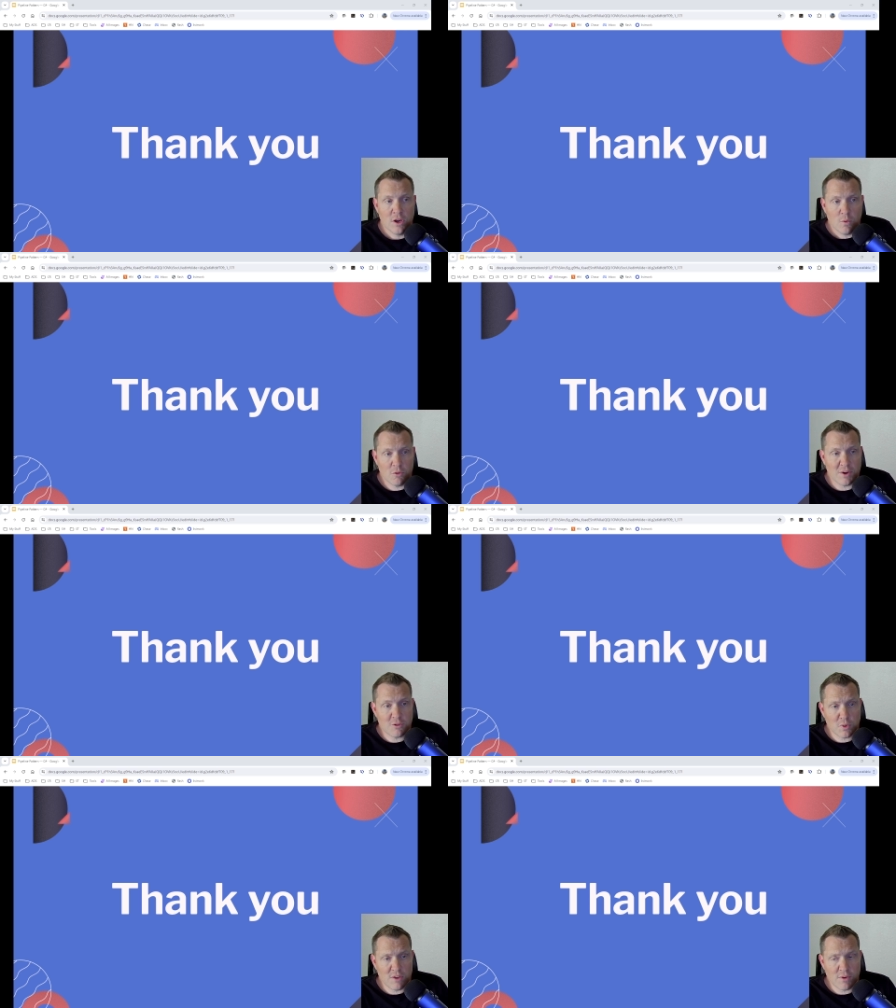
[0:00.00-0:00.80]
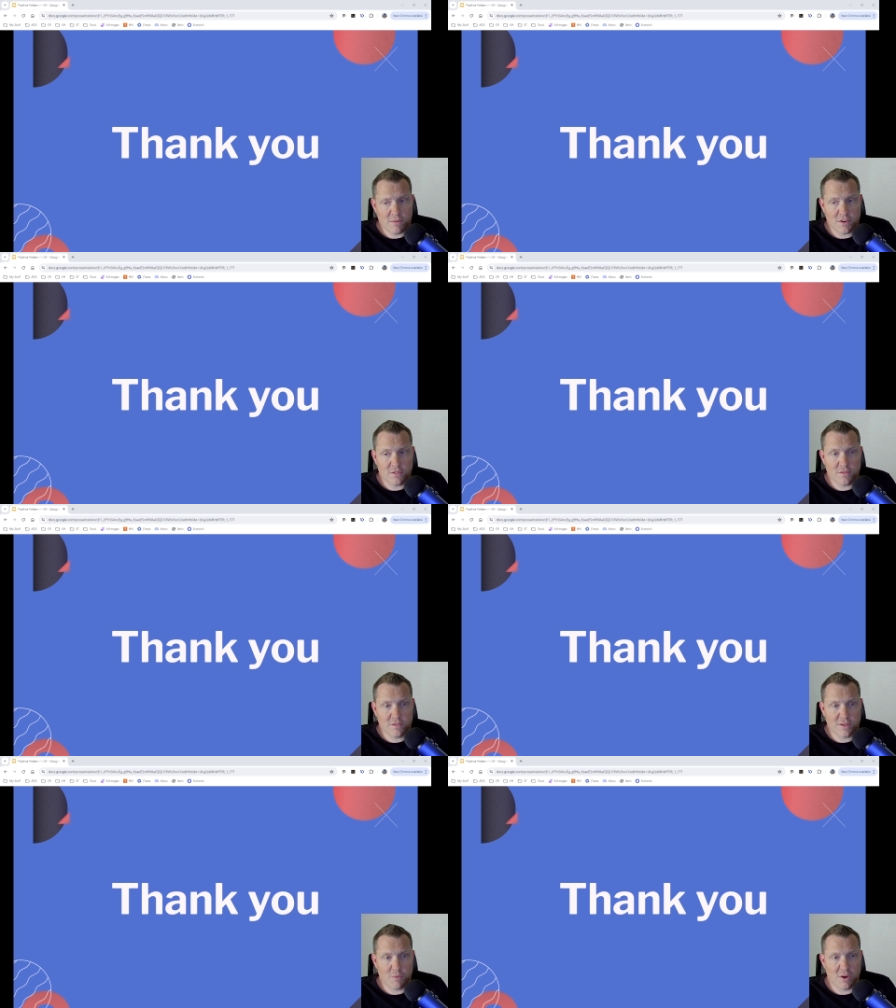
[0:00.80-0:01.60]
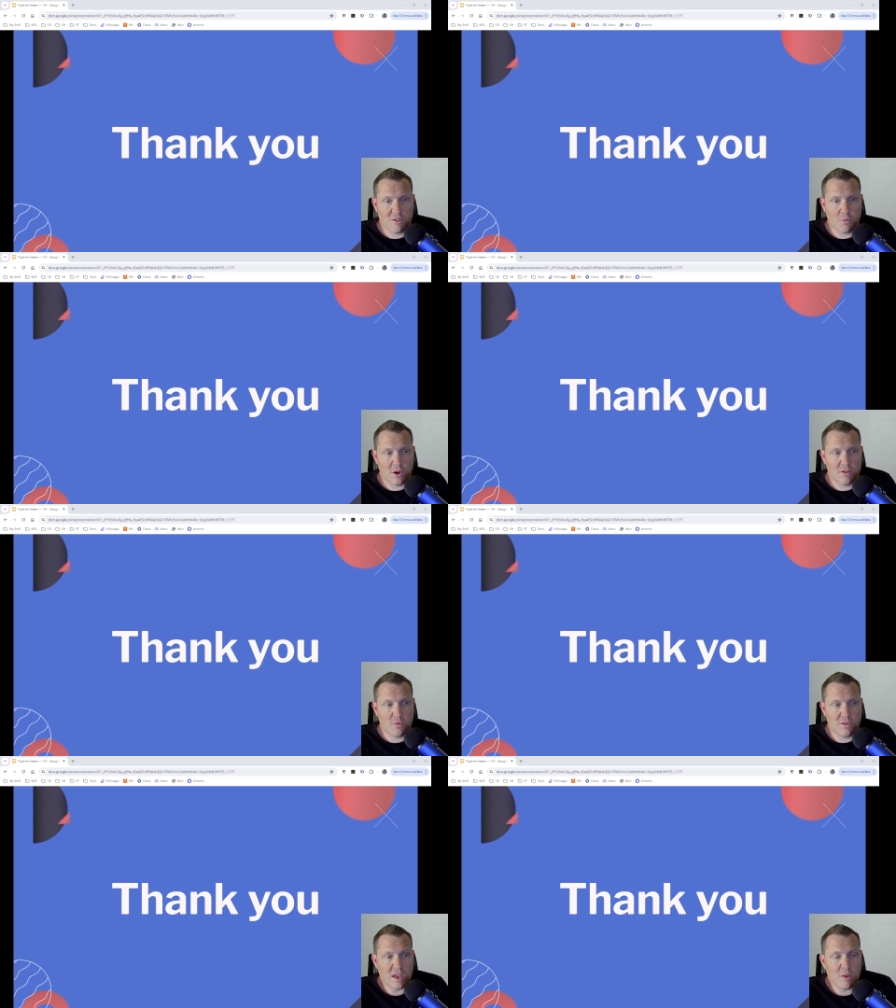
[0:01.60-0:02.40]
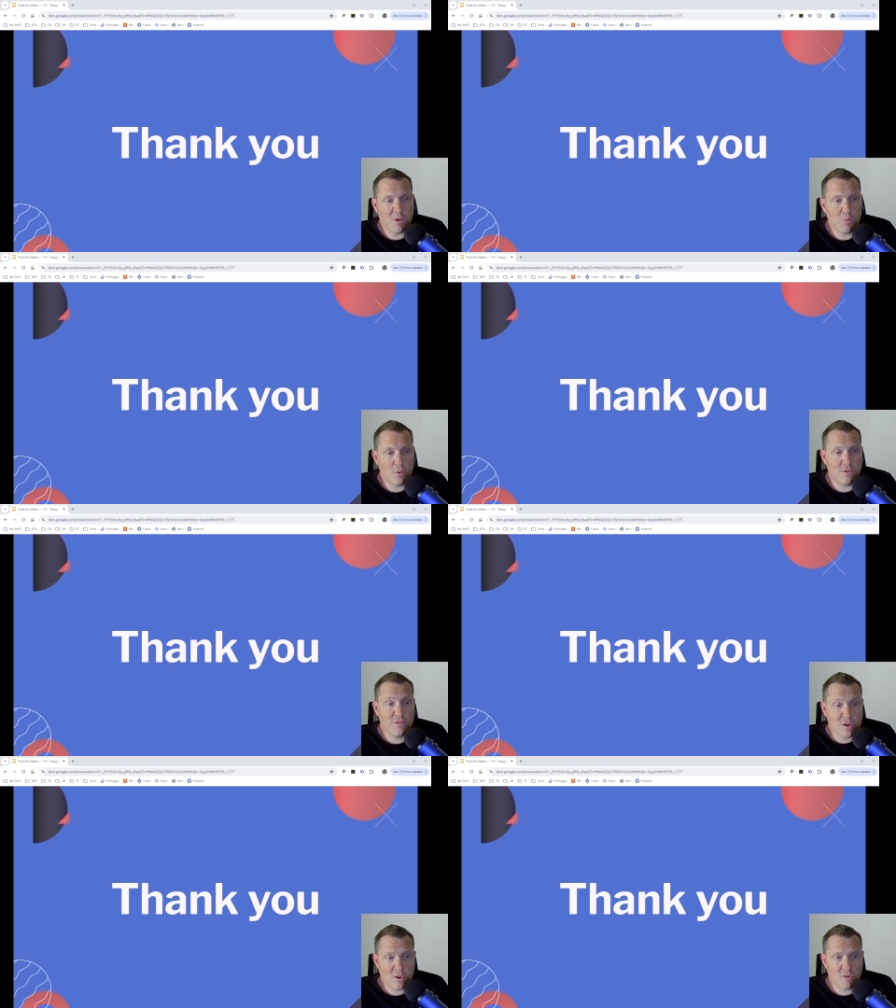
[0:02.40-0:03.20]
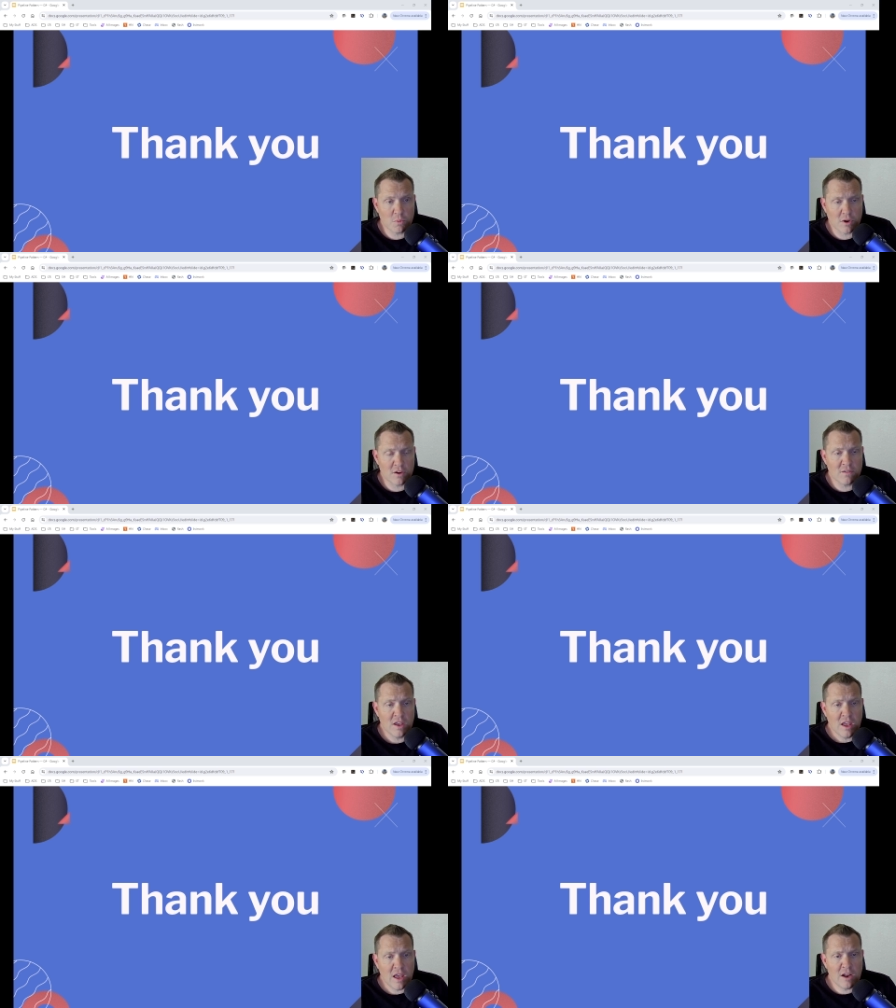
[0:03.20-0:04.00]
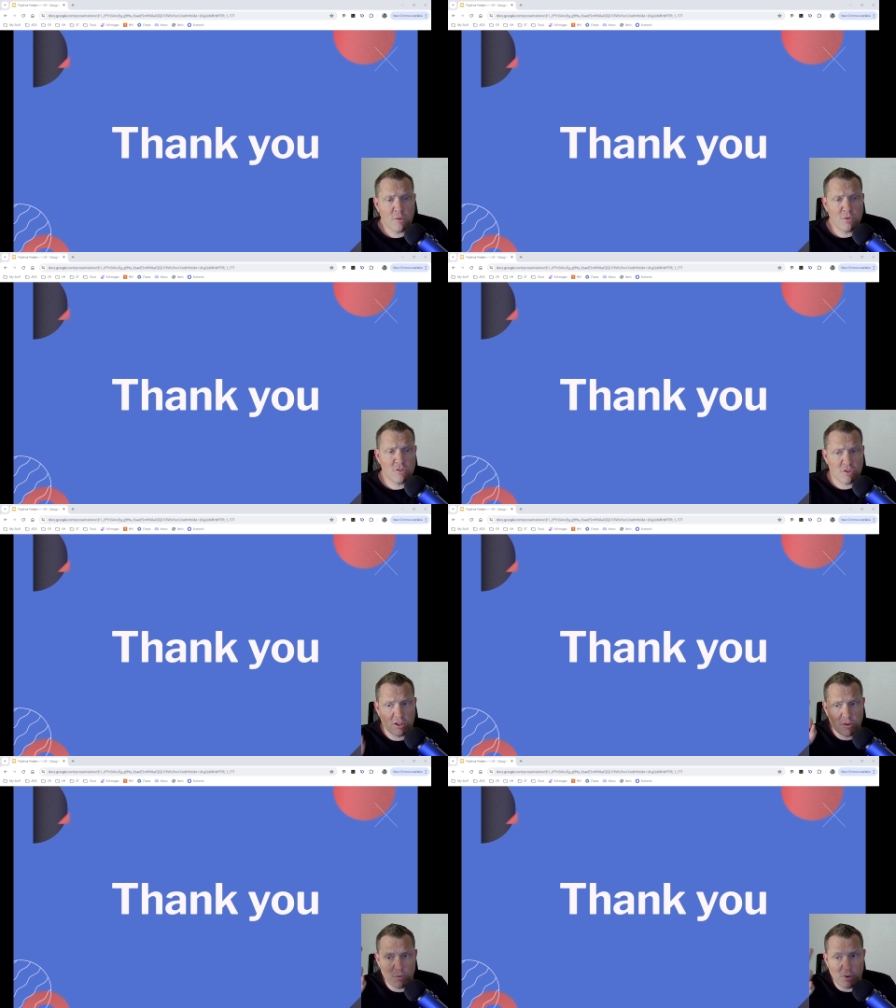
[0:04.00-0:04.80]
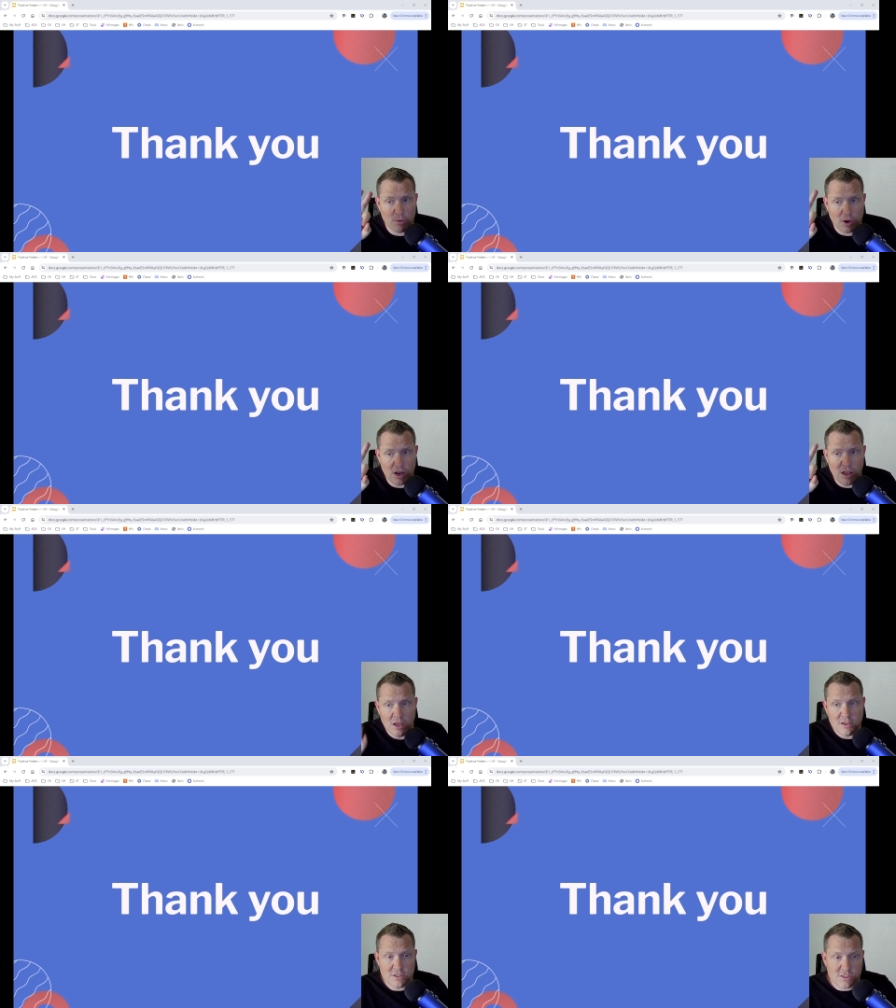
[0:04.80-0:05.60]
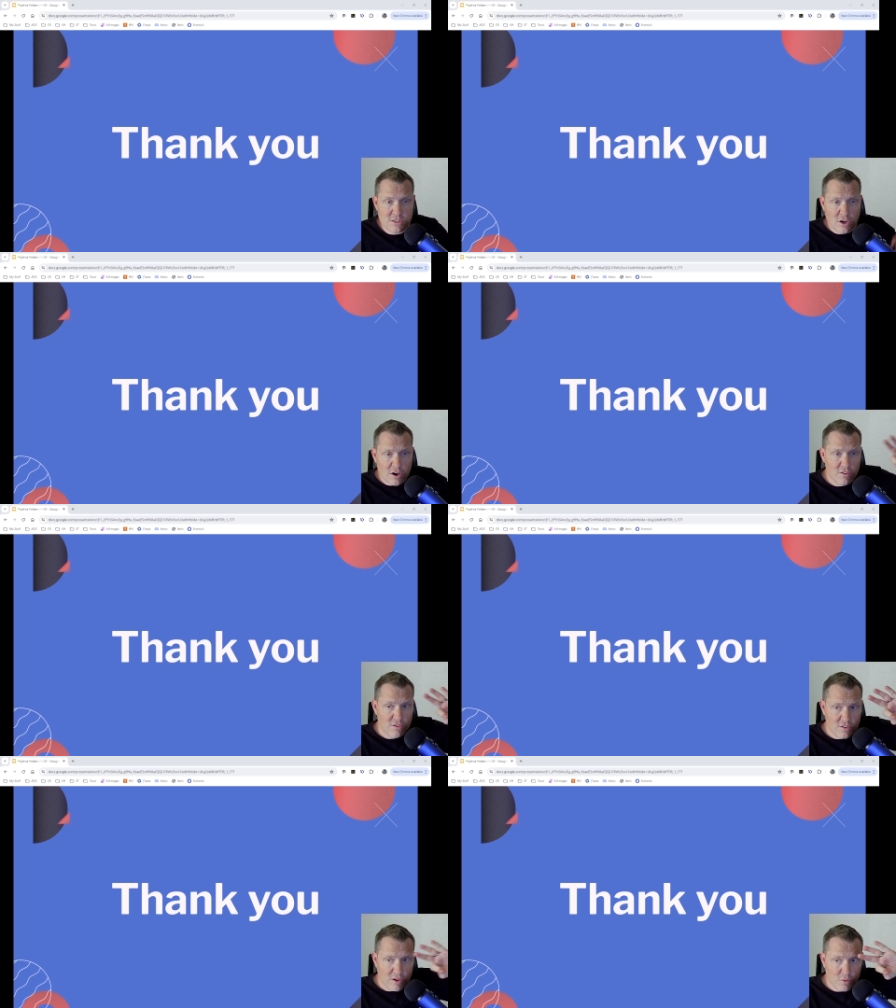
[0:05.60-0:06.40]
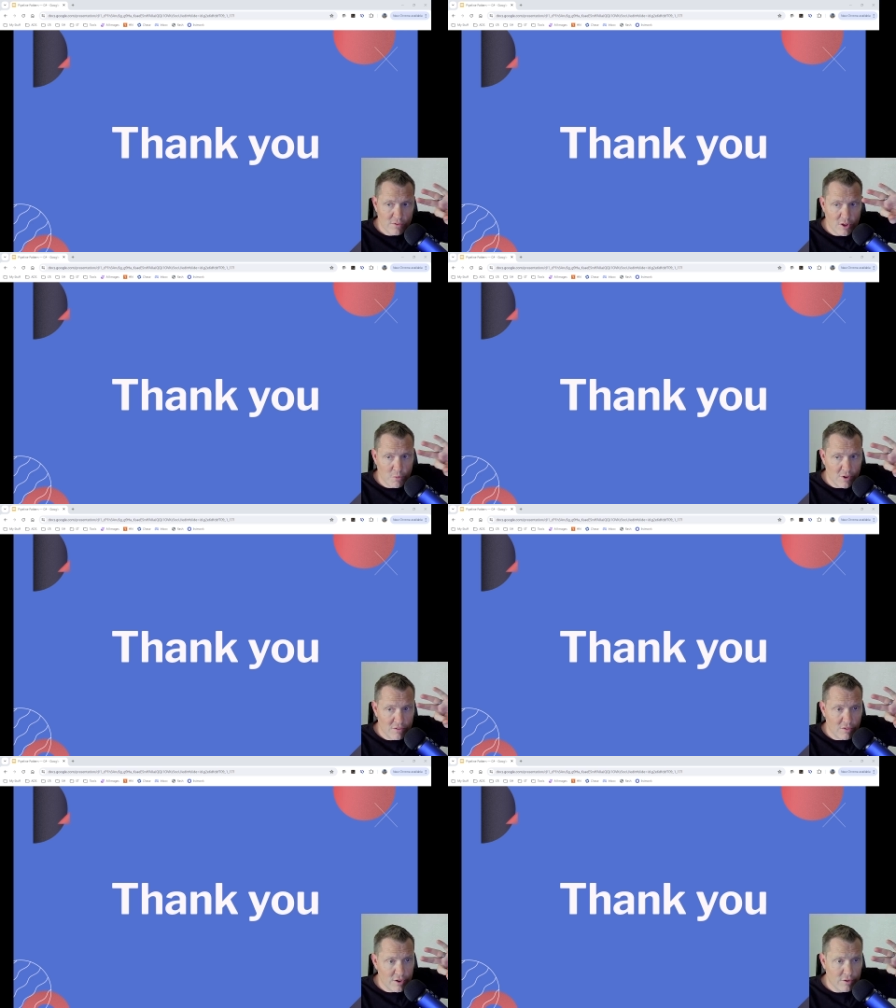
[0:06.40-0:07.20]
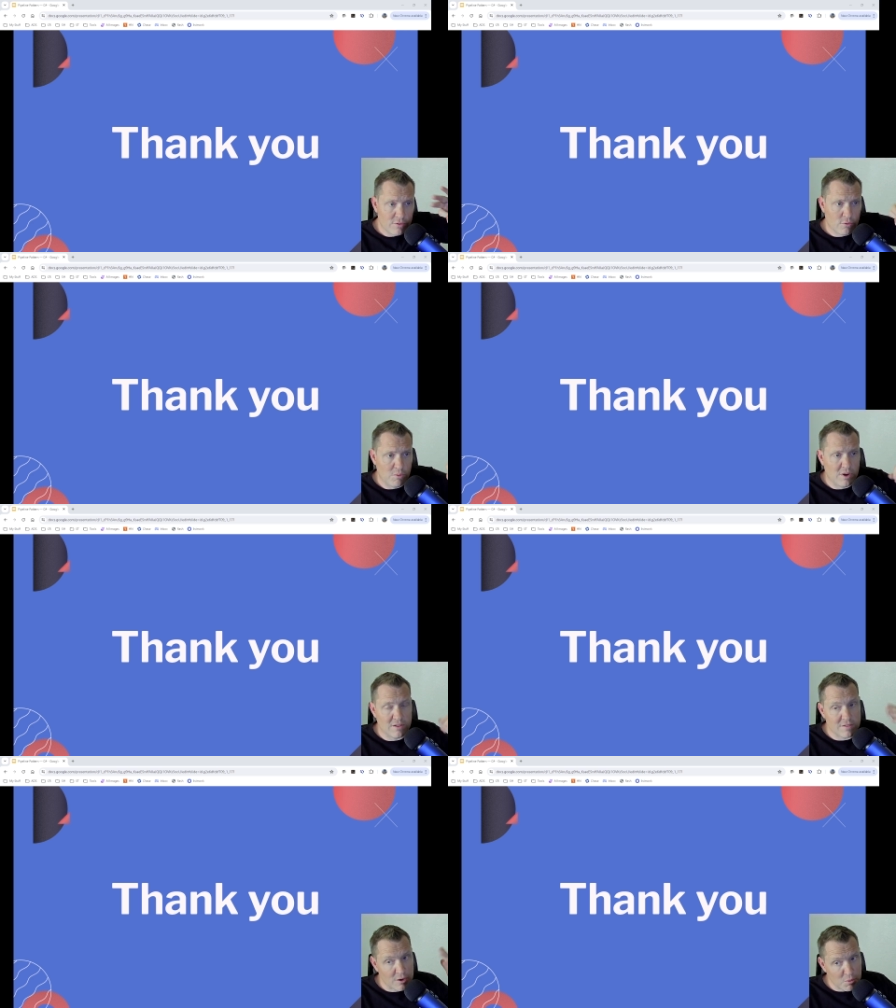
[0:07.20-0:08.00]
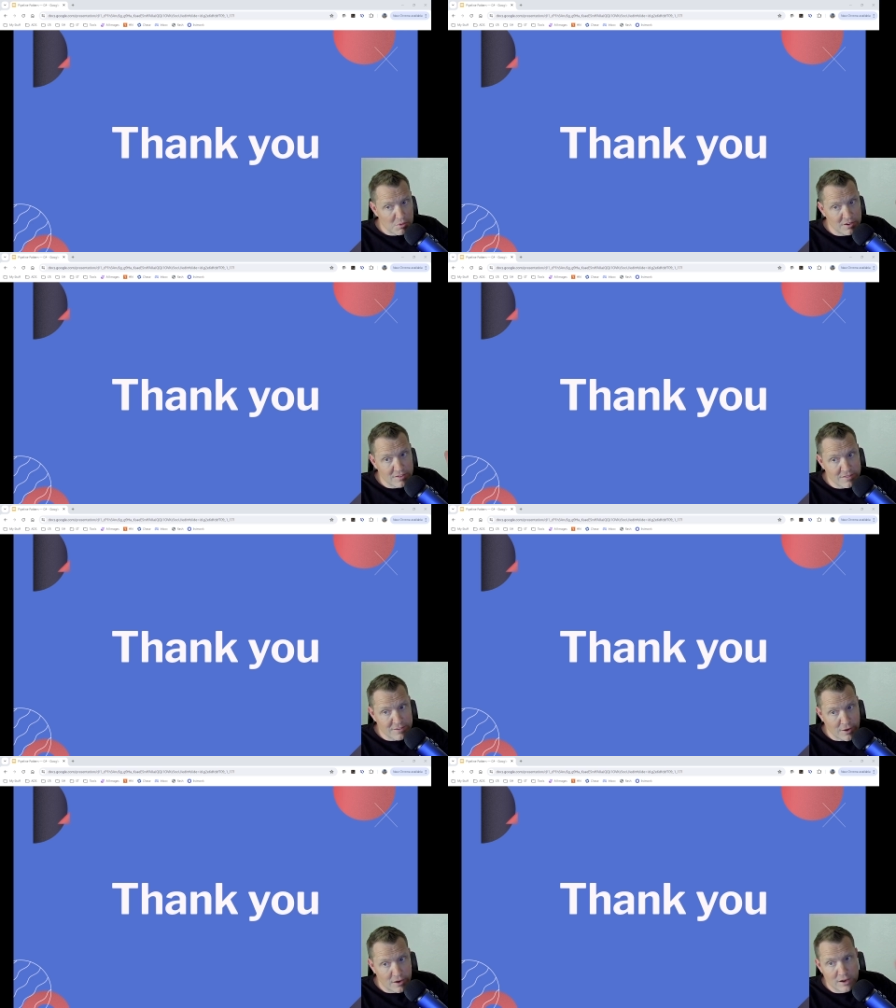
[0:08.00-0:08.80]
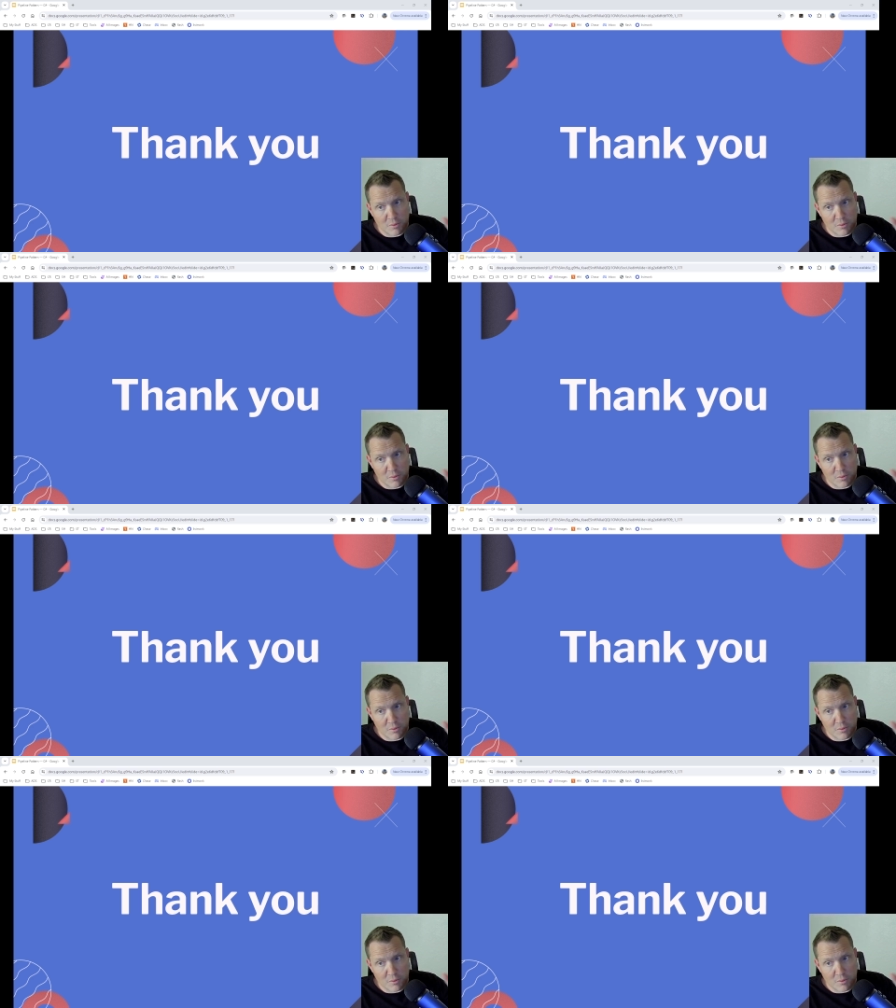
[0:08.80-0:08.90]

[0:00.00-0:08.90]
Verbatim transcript: With my twenty-five years of development experience, we take people with zero experience and help to train them to be ready to start as a software developer in as little as three months. Now, remember I said start.